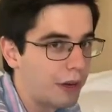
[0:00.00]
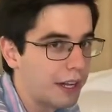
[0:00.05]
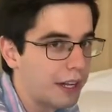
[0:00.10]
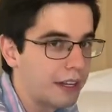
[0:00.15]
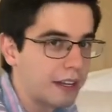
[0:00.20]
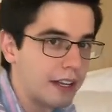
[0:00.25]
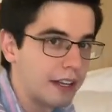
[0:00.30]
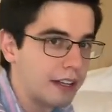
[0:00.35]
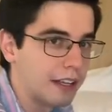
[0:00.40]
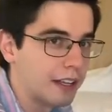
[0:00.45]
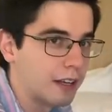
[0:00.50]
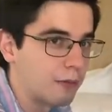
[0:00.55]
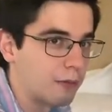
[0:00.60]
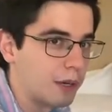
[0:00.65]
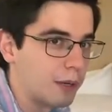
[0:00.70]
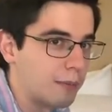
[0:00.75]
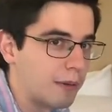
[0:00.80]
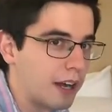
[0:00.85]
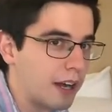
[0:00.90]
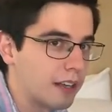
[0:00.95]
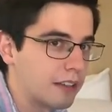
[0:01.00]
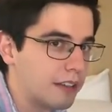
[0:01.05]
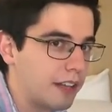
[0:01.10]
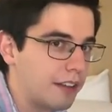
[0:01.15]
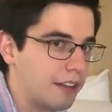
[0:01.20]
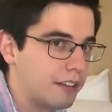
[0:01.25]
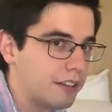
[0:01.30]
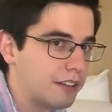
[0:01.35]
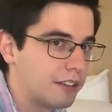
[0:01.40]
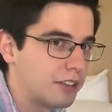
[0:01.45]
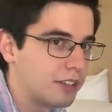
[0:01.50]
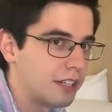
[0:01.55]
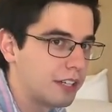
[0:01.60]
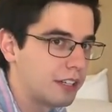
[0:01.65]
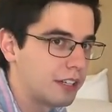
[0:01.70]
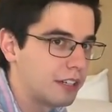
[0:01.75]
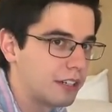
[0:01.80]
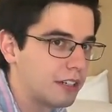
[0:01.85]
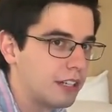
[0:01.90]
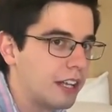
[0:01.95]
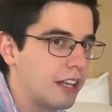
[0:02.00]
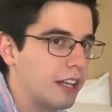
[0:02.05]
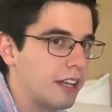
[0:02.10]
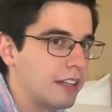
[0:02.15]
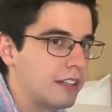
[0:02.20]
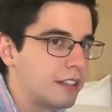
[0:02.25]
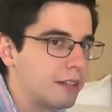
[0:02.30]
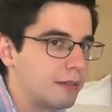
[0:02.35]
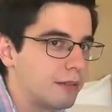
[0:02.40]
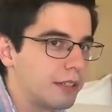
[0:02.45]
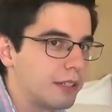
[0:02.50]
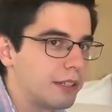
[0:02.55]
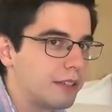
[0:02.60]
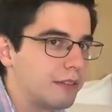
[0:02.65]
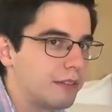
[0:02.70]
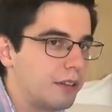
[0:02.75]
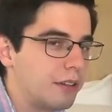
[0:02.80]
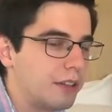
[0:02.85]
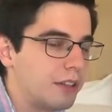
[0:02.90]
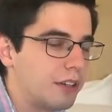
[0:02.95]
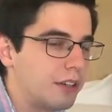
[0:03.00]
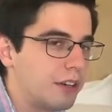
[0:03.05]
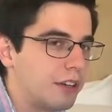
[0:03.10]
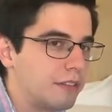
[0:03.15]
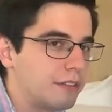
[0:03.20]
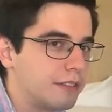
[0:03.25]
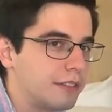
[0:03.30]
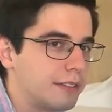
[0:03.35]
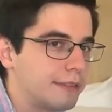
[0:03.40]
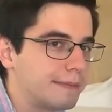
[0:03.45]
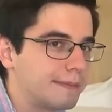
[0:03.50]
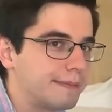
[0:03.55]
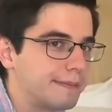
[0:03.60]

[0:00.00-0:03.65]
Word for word: white, kind of like a Reebok leather sneaker to really pull it off.